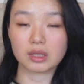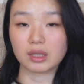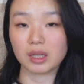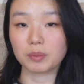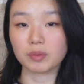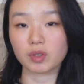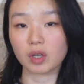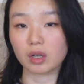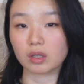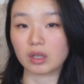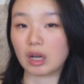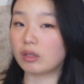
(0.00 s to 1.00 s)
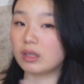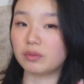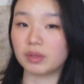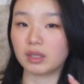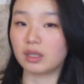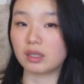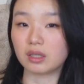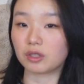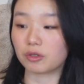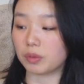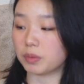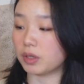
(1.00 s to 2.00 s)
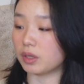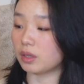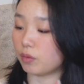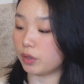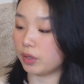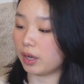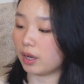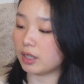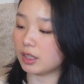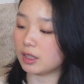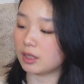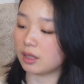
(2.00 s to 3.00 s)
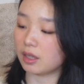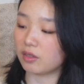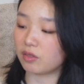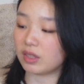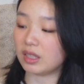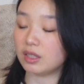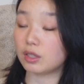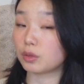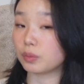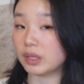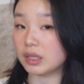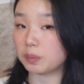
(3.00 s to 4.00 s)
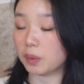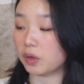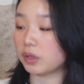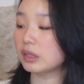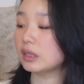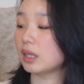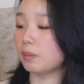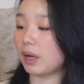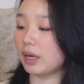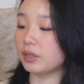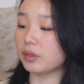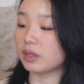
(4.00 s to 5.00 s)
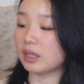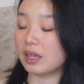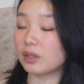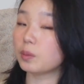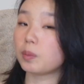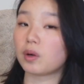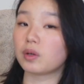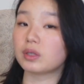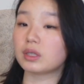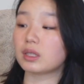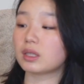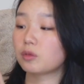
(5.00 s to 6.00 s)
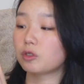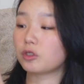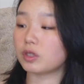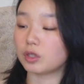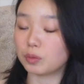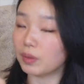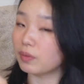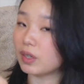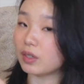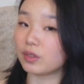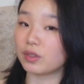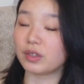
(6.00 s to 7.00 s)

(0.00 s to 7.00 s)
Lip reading: the name of the color. I'll leave it in the description for you guys of the suede part. But I know the leather part, which is in swift leather,